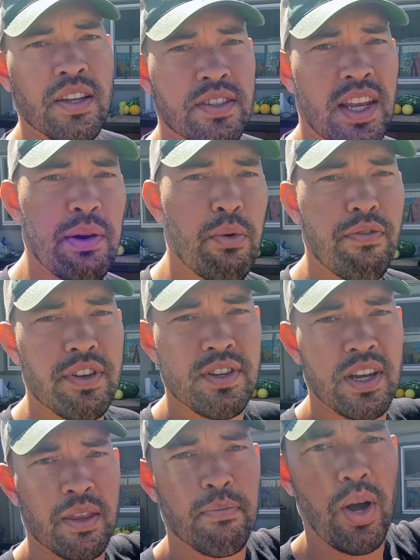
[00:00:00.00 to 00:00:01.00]
Today we're
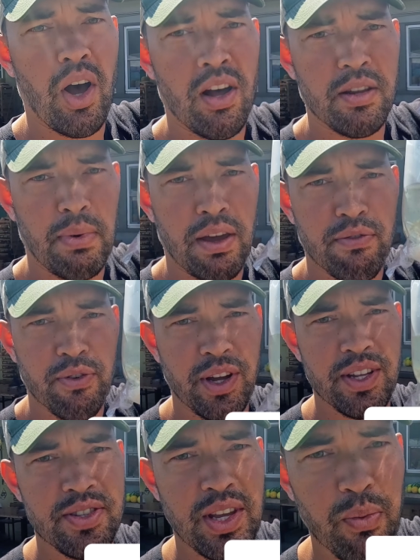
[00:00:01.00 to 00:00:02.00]
visiting the pond, my
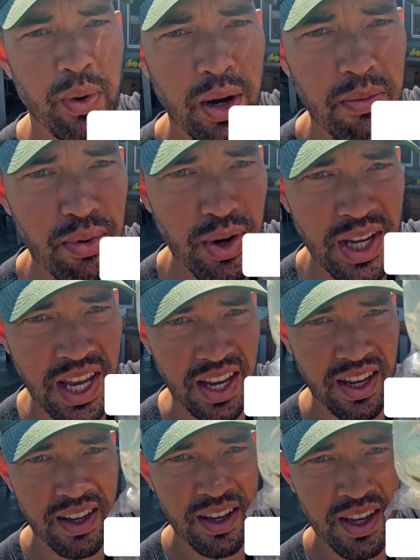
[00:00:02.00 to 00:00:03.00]
friends, and we are
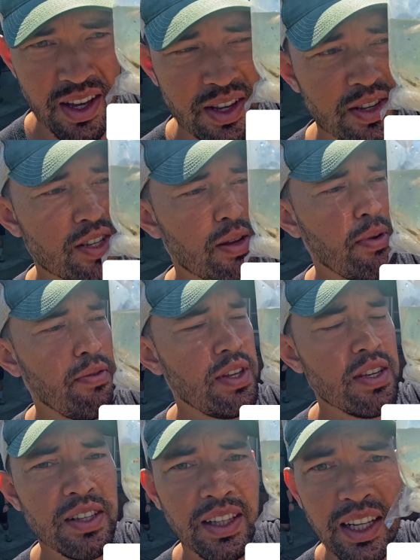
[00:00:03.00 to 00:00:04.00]
bringing some of
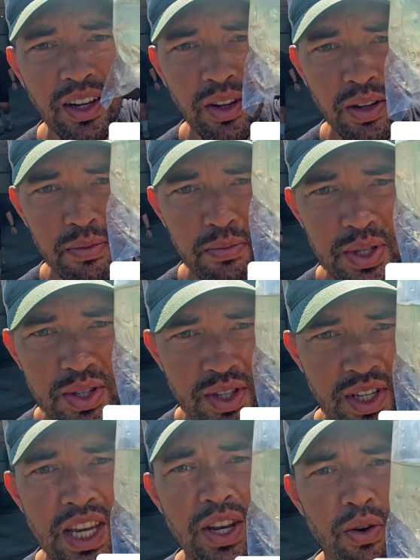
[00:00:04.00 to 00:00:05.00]
these little
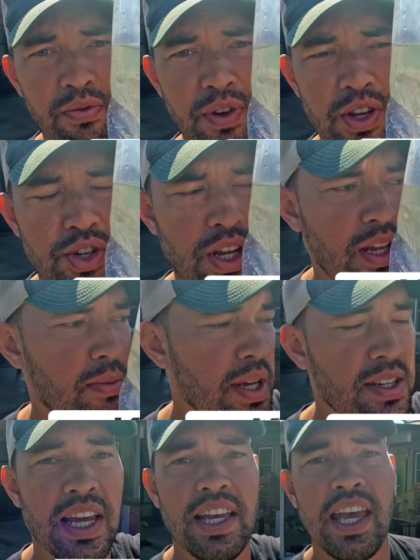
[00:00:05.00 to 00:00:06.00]
mosquito fish in
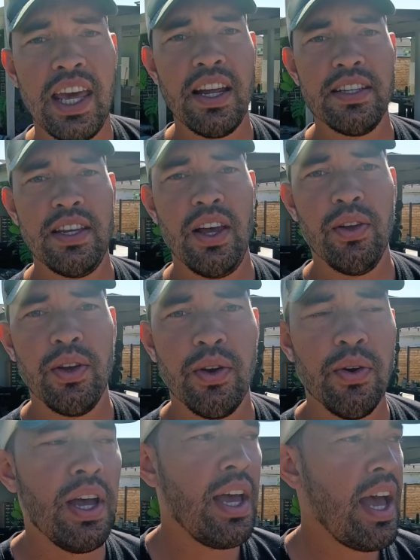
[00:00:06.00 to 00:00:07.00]
because I cannot tell
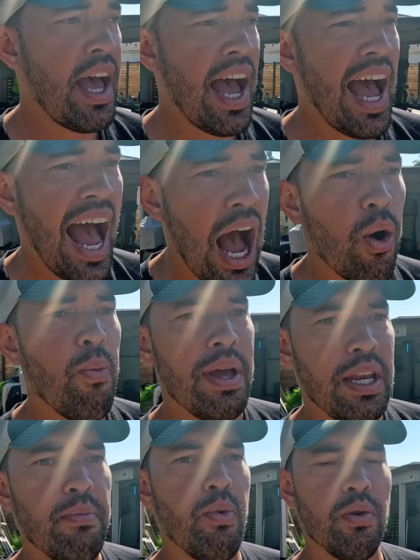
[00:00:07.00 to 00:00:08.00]
you how
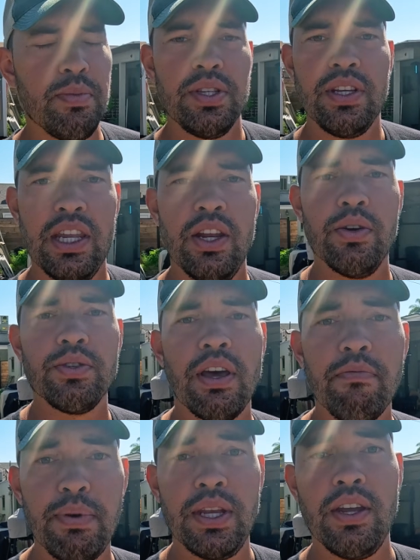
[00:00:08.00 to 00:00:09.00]
many more mosquitoes
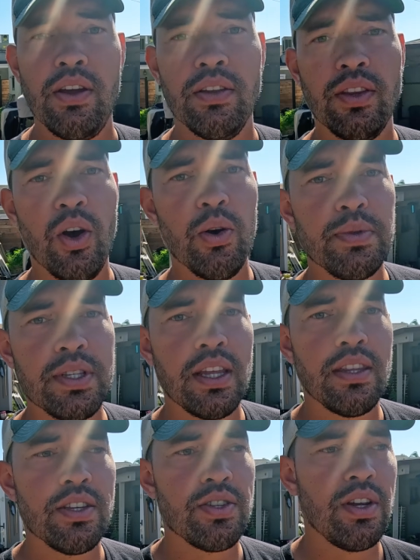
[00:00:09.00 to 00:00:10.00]
have been here at the
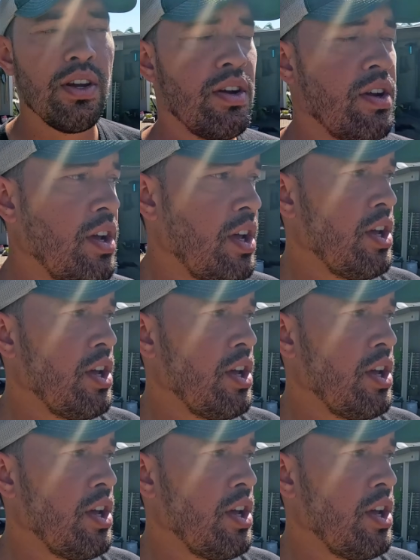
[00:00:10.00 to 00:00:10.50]
homestead this year.